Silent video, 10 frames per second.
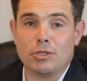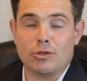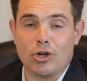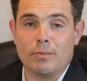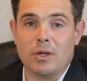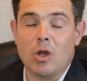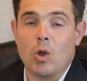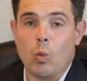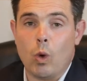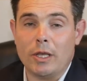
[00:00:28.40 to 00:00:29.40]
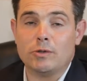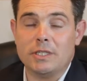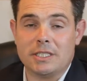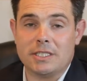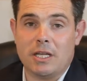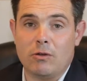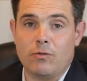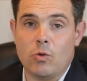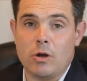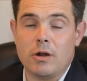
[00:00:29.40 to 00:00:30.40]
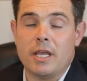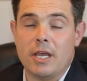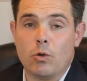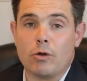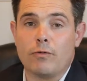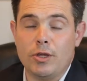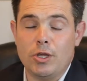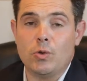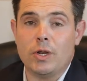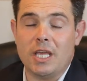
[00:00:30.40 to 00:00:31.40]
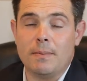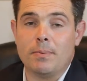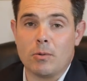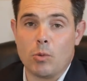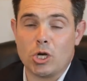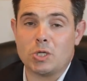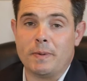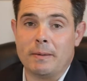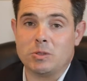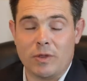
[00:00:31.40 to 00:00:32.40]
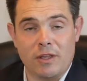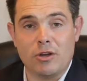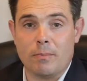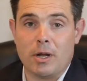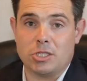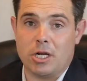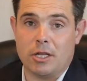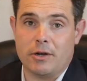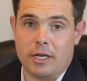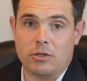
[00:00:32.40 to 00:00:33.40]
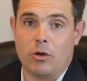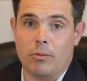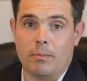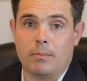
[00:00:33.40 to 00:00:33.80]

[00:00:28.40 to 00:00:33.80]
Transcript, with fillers: determine what you'll need to sell it for in order for you to keep your mortgage payments within your budget on your next home.